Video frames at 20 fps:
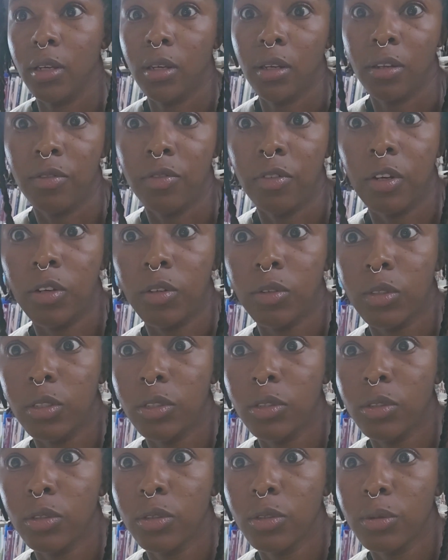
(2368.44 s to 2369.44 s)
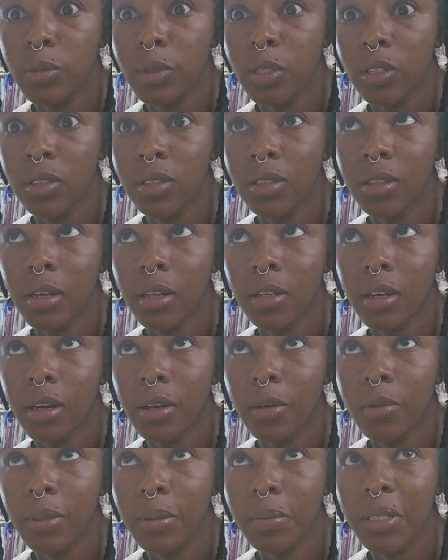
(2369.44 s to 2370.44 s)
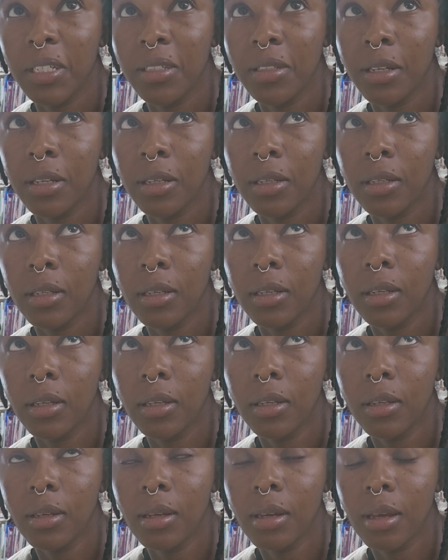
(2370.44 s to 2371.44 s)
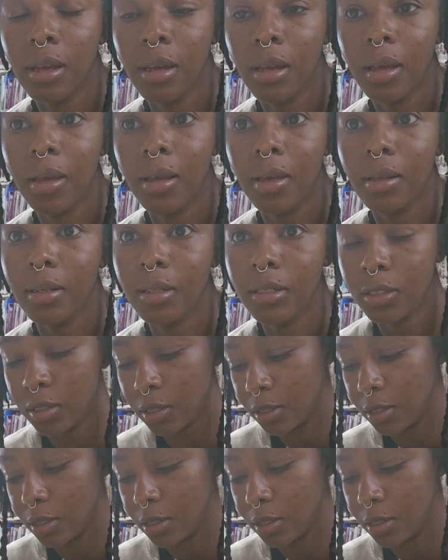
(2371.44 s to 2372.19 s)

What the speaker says: I found the 2 books that I will be taking, and it's